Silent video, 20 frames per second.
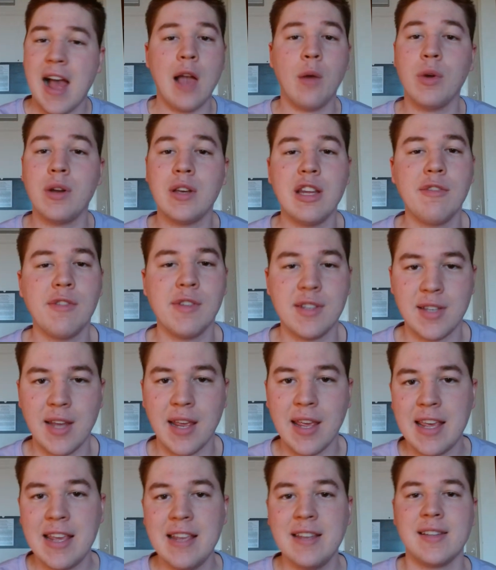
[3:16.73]
I wouldn't even
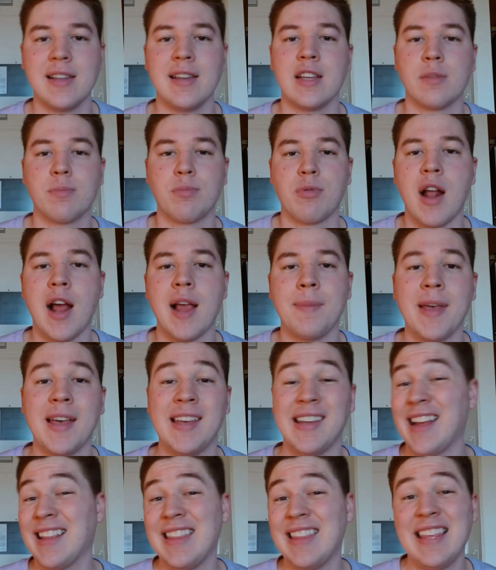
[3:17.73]
say he's in his prime
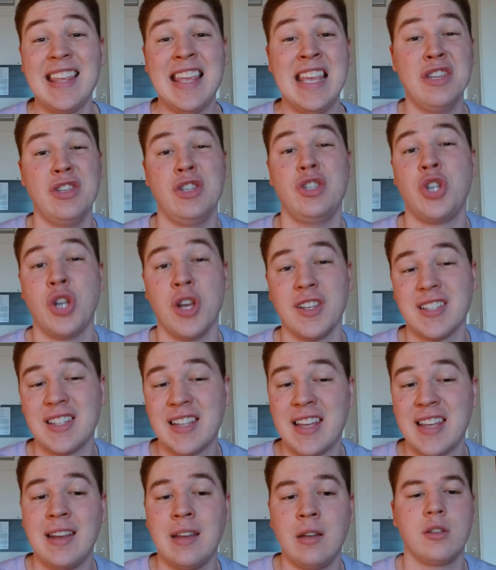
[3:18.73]
yet. I think he's
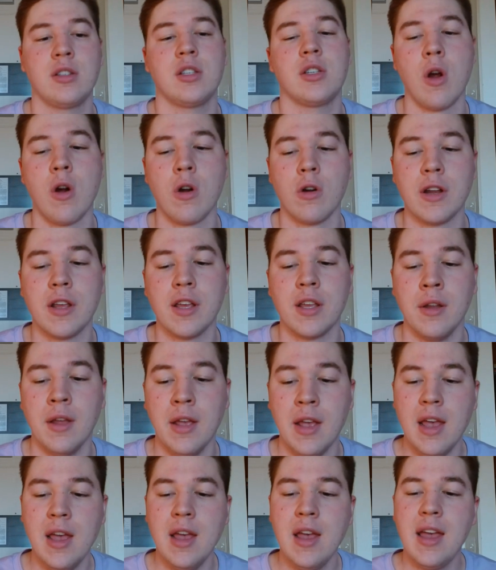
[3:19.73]
just getting
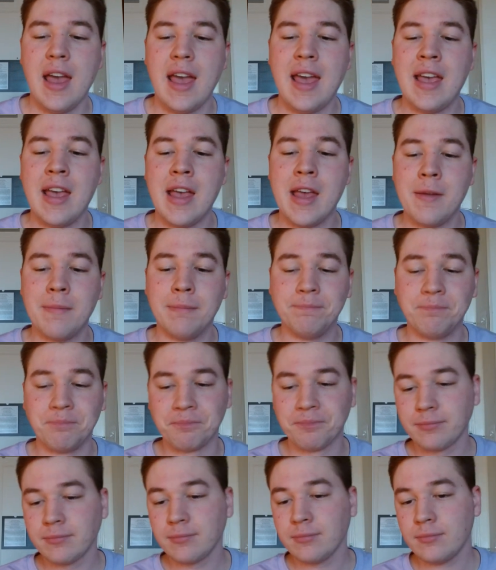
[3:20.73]
started.
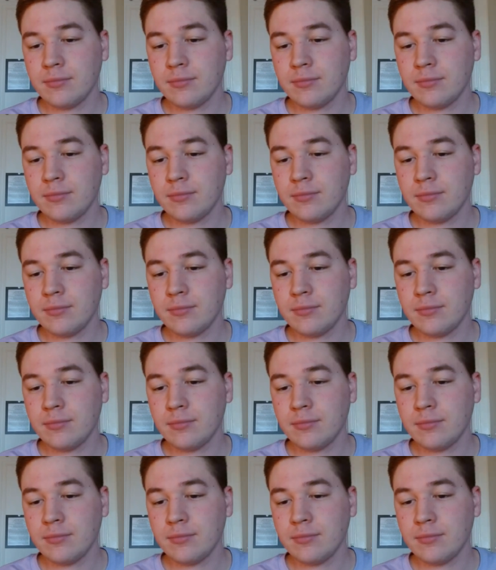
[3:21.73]
And